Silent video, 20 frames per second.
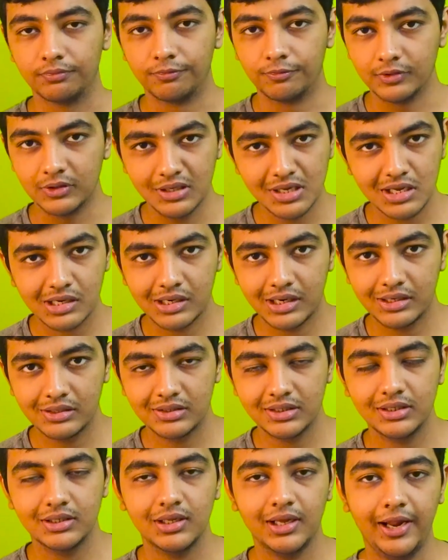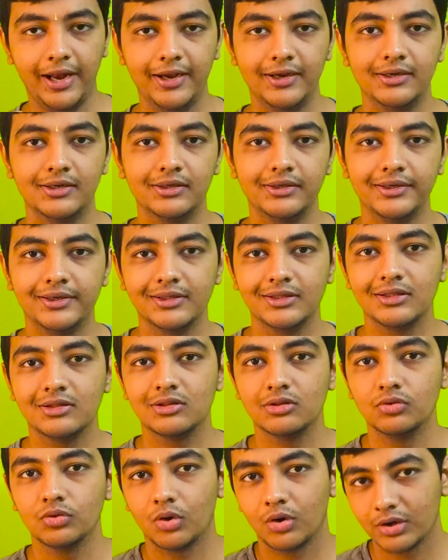VR headset and it is
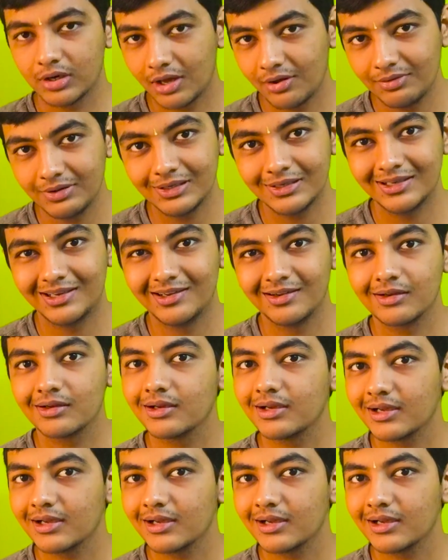not having a